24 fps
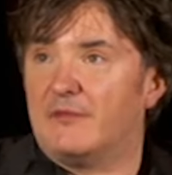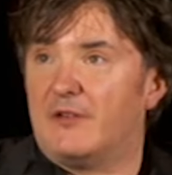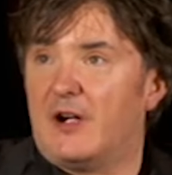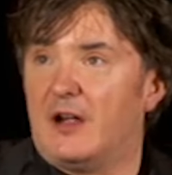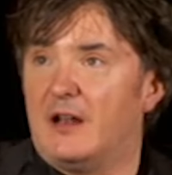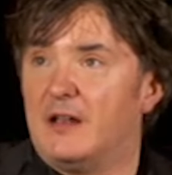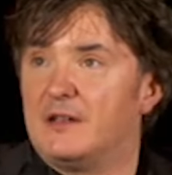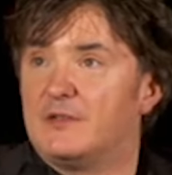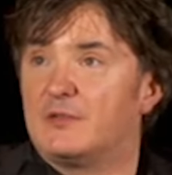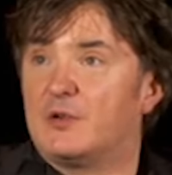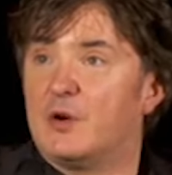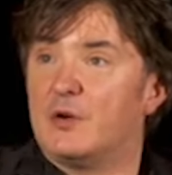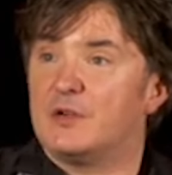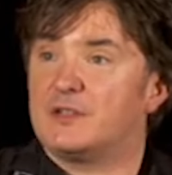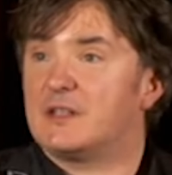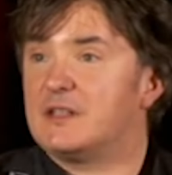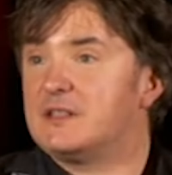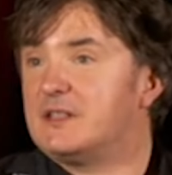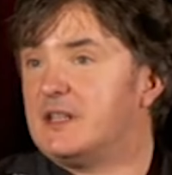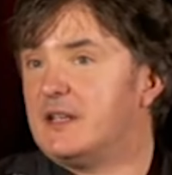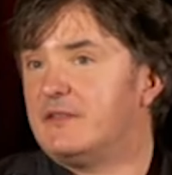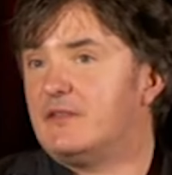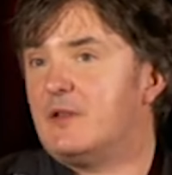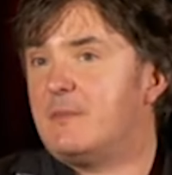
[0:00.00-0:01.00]
of Ireland, of course,
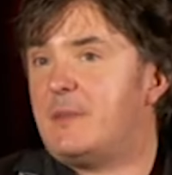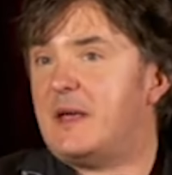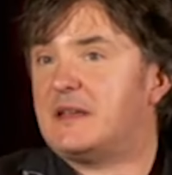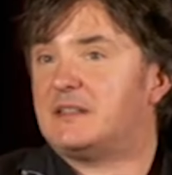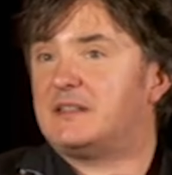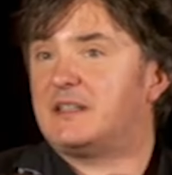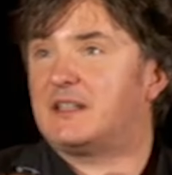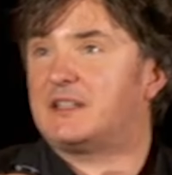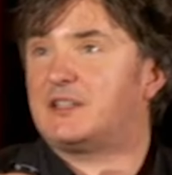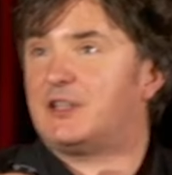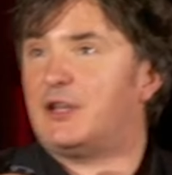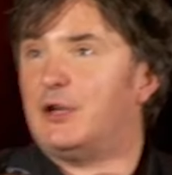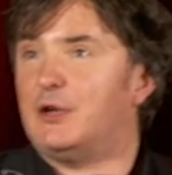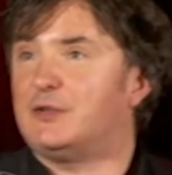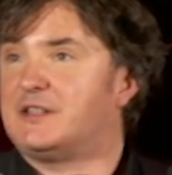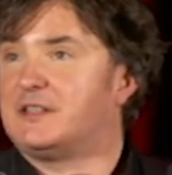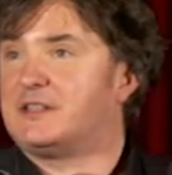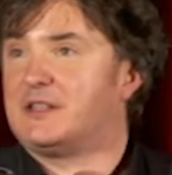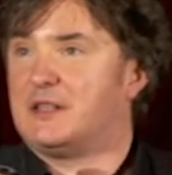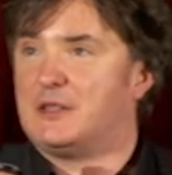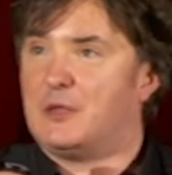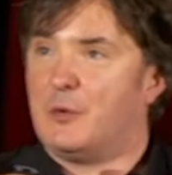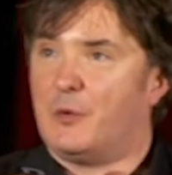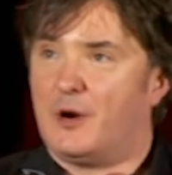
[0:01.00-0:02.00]
because they have the best
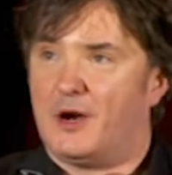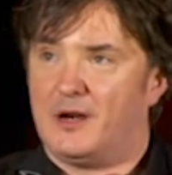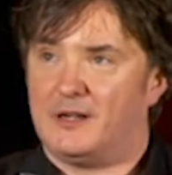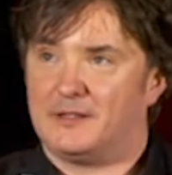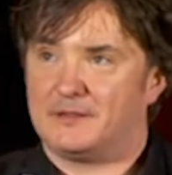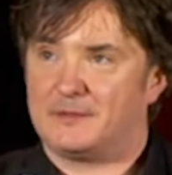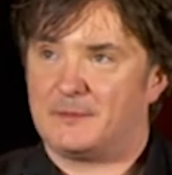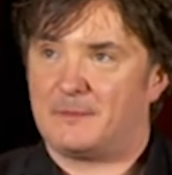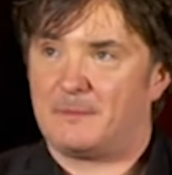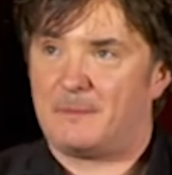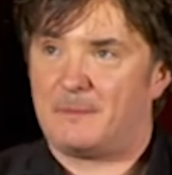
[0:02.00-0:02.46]
excuses in the world.